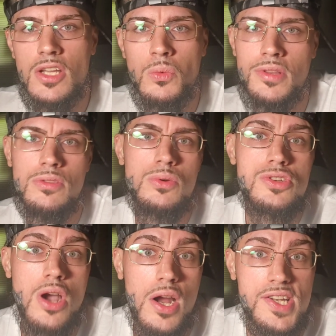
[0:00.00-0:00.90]
with new
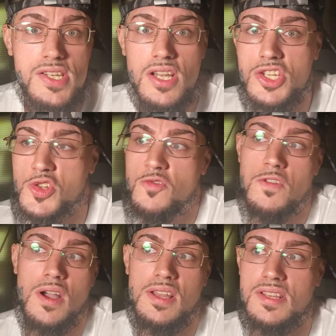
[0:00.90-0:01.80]
charges because you
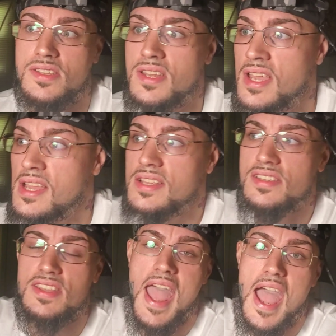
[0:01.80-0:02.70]
fucking
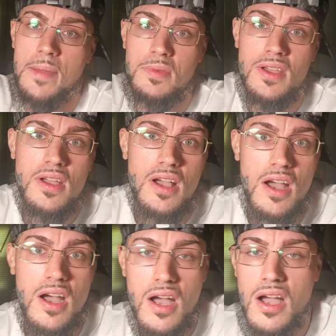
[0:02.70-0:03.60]
stabbed
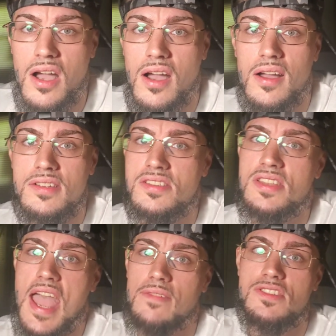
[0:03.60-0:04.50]

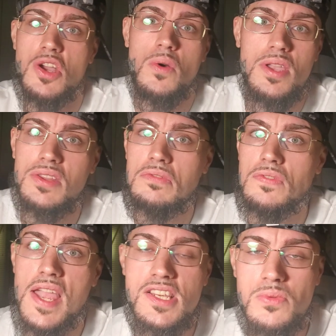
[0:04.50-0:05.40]
Joey in the
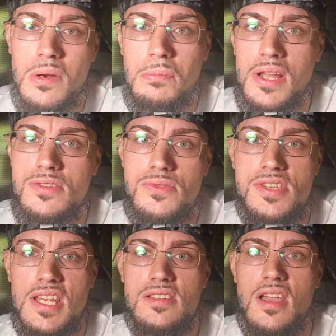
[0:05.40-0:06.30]
face with a pencil
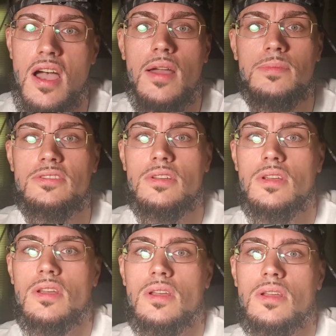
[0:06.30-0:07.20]
6 times.
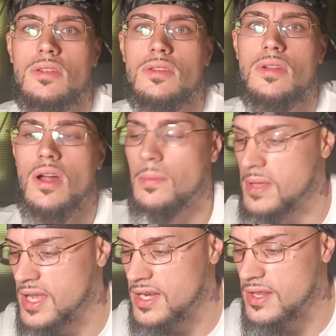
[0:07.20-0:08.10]
You know what I
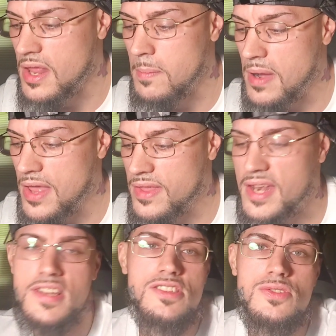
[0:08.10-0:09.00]
mean? And then by
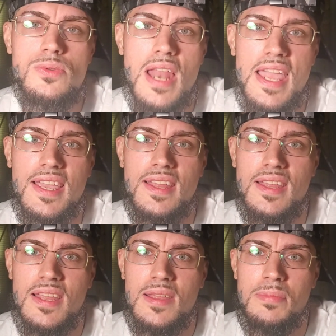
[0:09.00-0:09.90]
then it's too late,
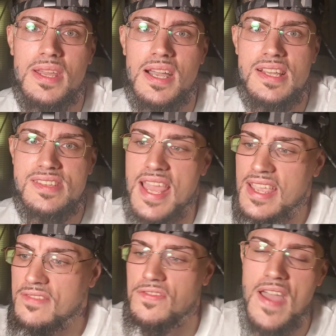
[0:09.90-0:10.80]
because they
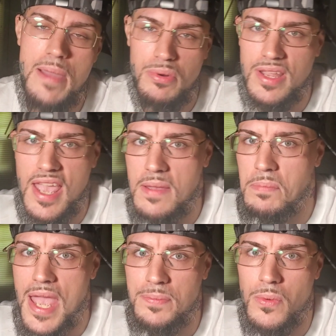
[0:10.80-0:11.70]
can fabricate
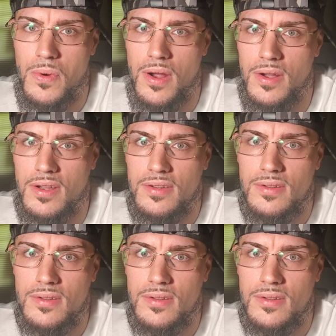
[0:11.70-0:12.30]
paperwork,